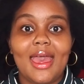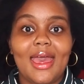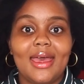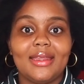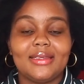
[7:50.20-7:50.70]

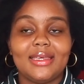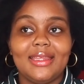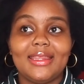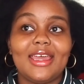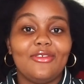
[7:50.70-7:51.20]
and
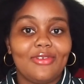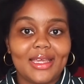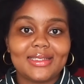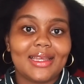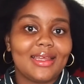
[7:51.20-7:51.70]
in the
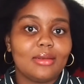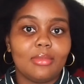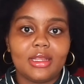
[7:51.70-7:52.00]
event that that